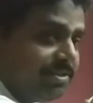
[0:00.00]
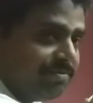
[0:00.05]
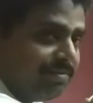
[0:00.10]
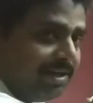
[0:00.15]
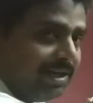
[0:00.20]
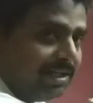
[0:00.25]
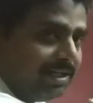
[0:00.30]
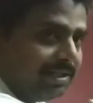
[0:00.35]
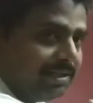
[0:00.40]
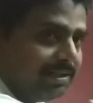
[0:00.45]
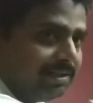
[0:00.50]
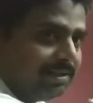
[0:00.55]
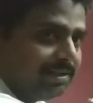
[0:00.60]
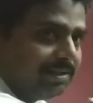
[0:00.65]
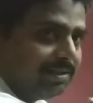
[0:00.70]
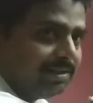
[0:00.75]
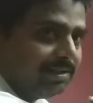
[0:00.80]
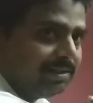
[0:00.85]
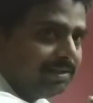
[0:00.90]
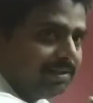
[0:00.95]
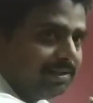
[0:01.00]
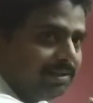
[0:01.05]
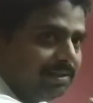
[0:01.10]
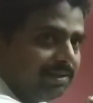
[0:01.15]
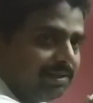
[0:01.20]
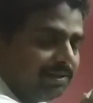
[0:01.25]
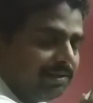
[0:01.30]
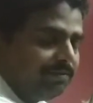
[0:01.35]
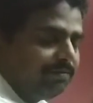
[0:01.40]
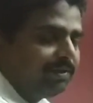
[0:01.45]
1,
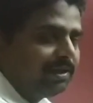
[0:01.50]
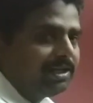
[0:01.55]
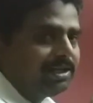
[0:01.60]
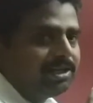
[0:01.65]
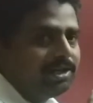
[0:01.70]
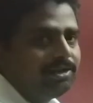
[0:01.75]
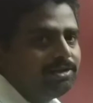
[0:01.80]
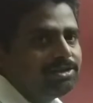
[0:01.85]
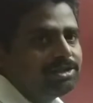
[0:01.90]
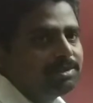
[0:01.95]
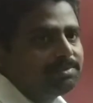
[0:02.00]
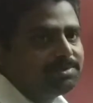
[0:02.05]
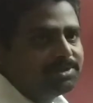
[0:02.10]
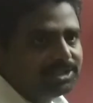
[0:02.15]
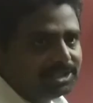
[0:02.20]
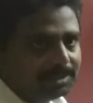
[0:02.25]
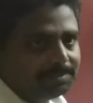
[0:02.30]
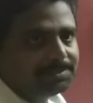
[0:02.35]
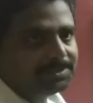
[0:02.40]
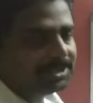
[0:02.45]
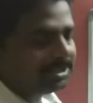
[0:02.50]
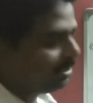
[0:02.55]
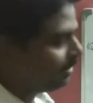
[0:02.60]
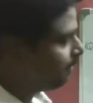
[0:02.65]
we can reduce some steps.